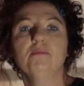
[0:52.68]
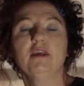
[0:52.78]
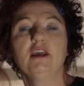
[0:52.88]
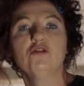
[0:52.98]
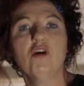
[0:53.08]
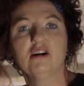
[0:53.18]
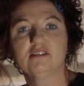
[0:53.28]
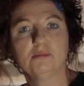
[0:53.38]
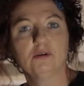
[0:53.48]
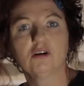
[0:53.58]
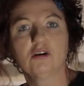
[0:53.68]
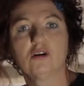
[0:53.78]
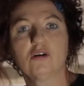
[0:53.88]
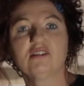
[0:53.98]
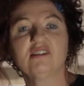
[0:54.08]
he wrote a book
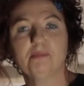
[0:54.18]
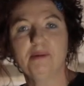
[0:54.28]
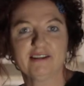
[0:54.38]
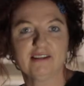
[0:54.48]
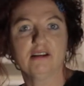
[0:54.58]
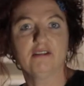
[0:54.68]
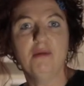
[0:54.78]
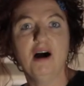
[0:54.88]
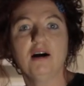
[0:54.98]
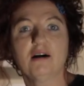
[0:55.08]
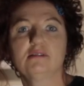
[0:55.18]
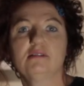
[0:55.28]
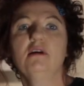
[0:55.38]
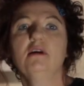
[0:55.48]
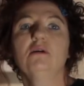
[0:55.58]
called Spectres of Marx,
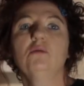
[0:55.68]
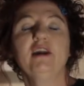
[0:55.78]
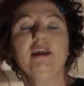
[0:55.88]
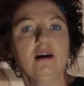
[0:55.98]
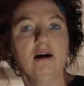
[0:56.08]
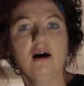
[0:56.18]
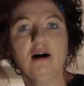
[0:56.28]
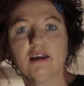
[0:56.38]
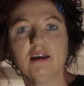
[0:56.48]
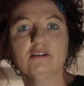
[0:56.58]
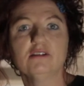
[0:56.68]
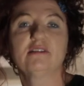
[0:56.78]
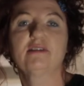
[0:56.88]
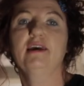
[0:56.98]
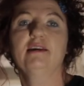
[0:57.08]
where he
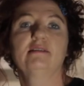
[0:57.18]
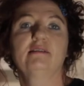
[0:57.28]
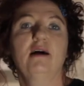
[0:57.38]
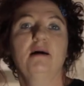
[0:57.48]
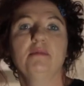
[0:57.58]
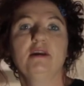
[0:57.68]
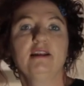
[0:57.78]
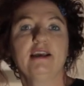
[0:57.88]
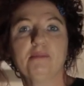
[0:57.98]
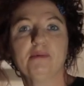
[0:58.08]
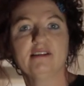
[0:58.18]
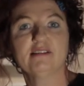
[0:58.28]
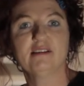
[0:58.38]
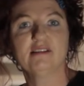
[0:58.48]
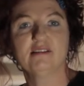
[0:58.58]
argues that um, in
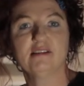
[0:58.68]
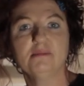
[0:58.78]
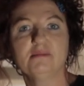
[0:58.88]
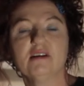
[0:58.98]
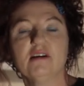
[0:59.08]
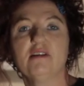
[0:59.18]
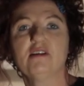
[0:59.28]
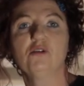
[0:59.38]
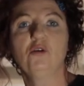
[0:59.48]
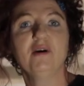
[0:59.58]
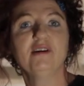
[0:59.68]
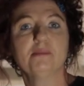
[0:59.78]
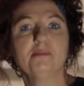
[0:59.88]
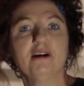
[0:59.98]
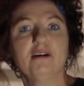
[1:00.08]
capitalist systems, there's always
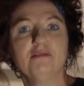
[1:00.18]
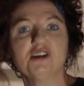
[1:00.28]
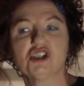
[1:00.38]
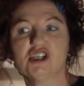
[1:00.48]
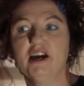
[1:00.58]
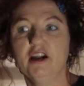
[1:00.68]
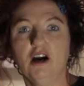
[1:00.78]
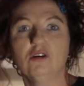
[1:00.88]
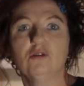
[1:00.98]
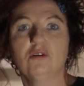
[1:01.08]
a bit of a shadow.